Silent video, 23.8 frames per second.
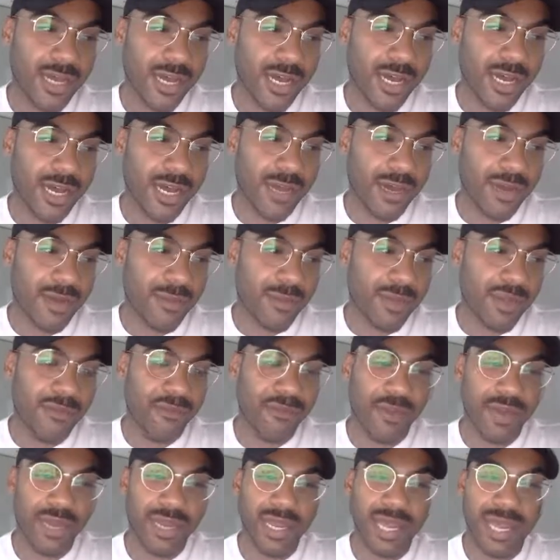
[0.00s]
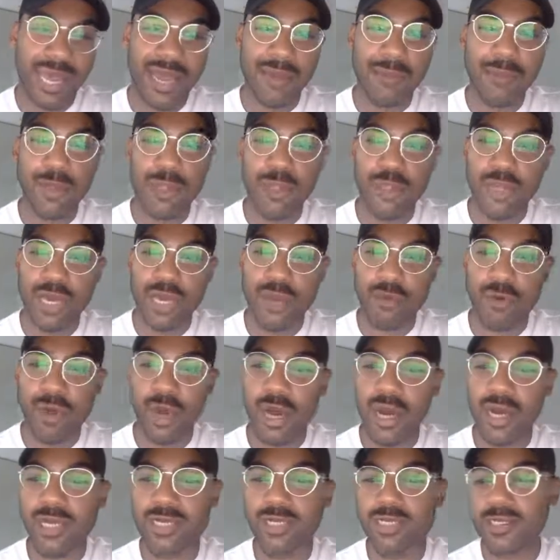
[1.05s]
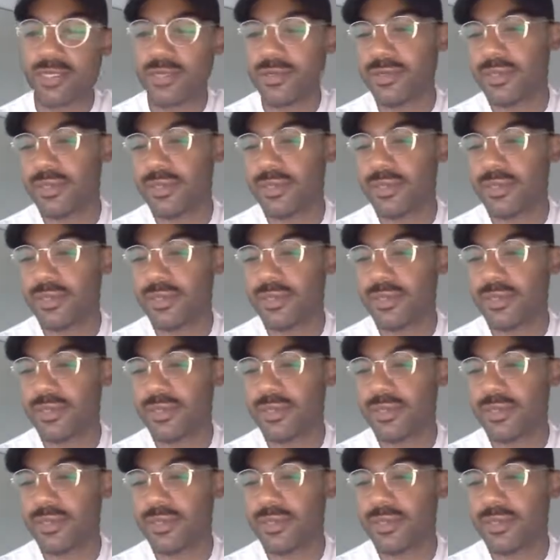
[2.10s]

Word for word: Um, my friend Cameron J. Ross,